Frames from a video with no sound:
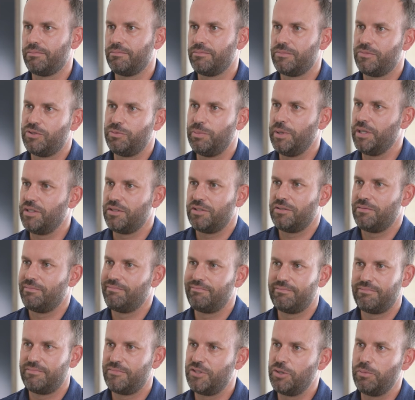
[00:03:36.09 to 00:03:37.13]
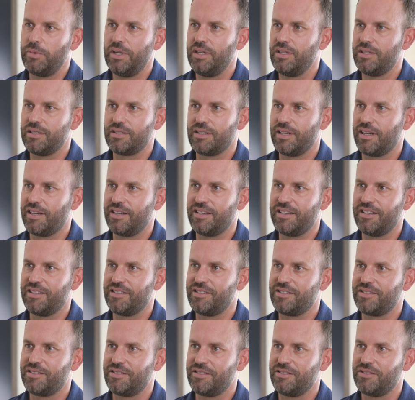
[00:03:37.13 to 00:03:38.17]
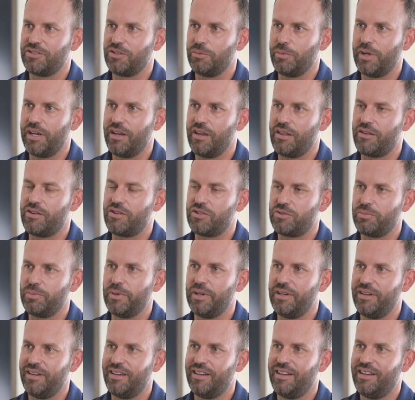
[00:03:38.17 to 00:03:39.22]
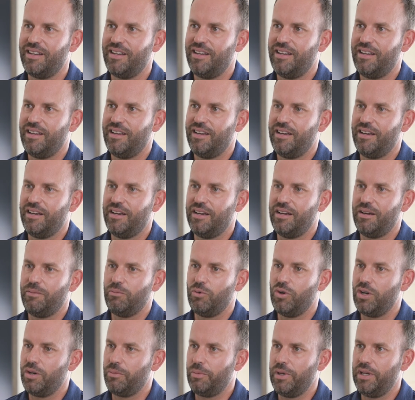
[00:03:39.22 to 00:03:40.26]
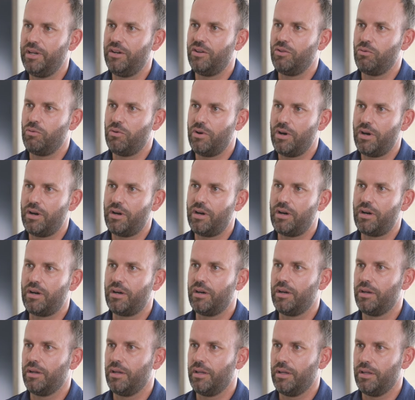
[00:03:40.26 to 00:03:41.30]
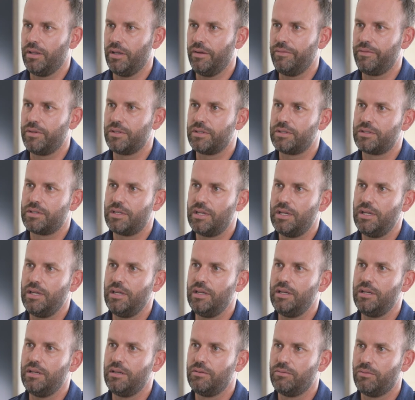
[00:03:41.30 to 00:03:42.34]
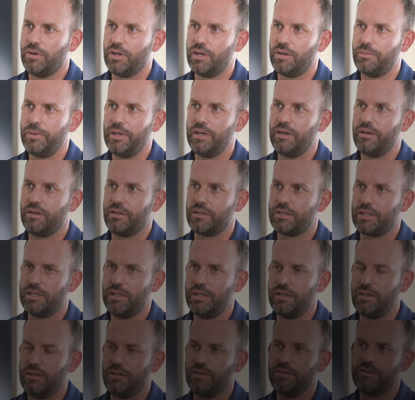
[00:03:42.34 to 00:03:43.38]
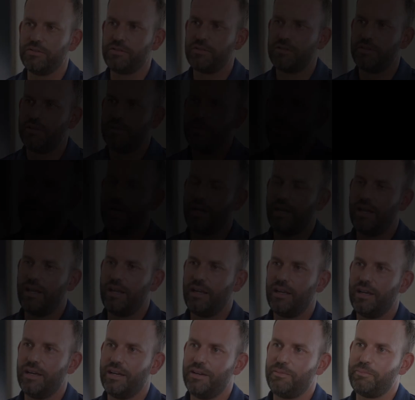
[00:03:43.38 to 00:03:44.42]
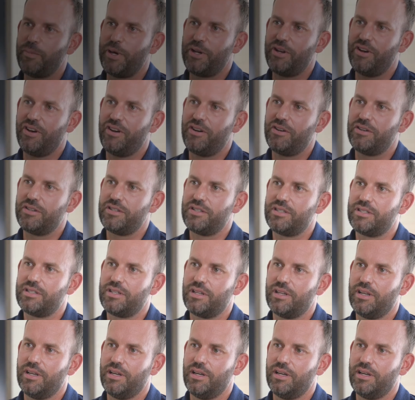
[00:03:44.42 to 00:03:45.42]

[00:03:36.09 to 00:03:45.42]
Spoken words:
speaks to me just like it does so many others, but wanted to be near the water. I loved to ski, wanted to be near the ski hills. My daughter's